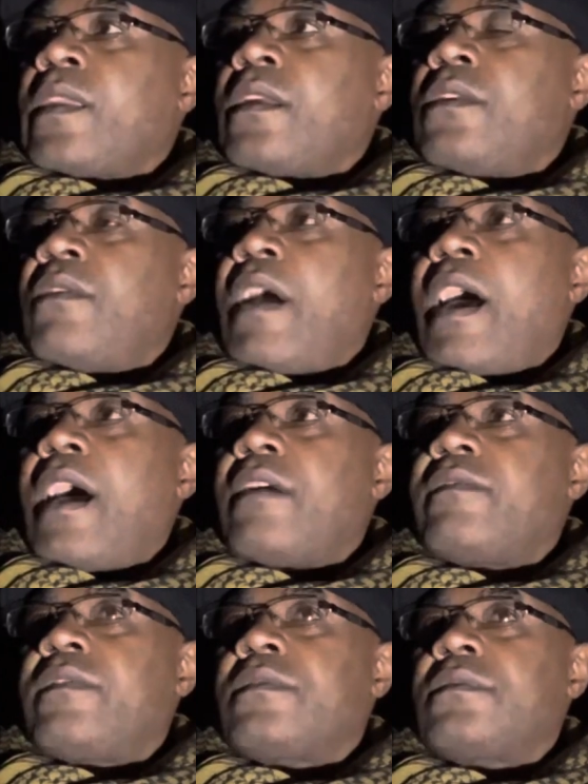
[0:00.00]
you
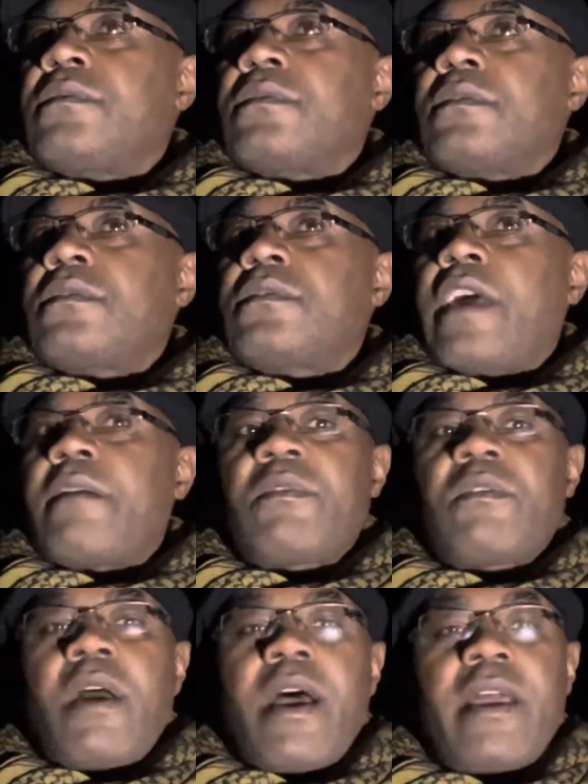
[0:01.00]
have
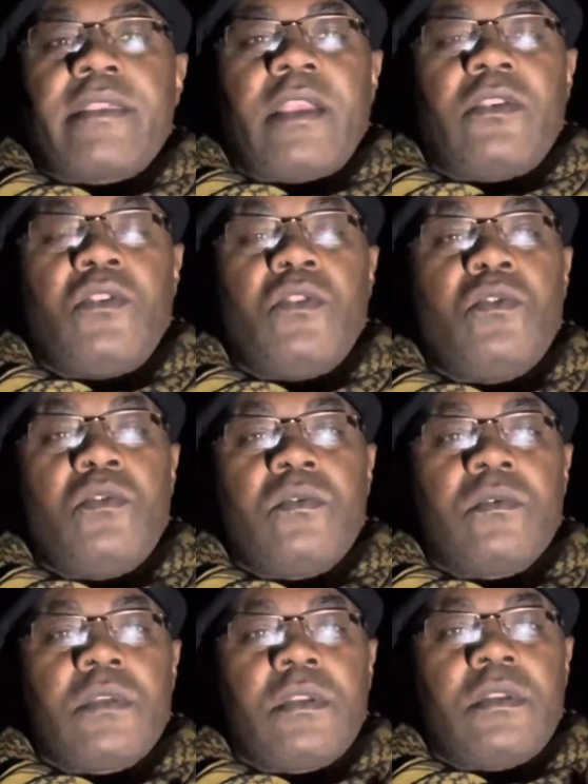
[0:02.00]
samurai that knew
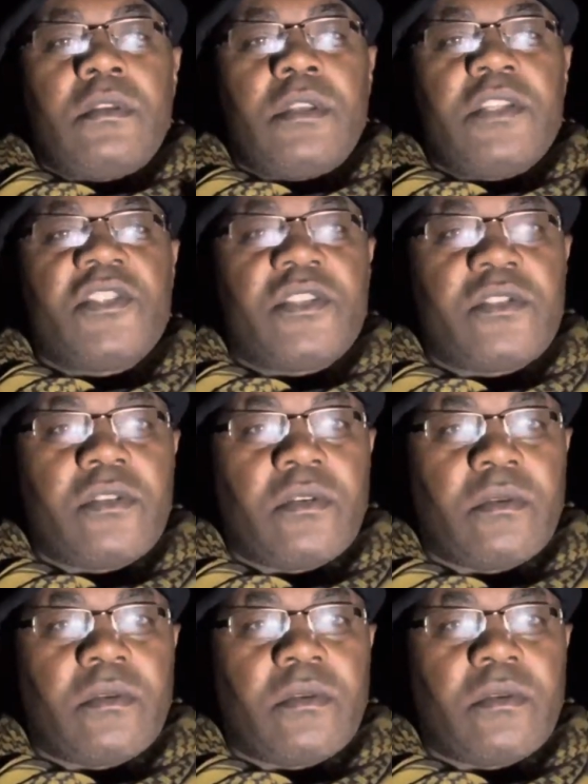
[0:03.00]
ninjutsu.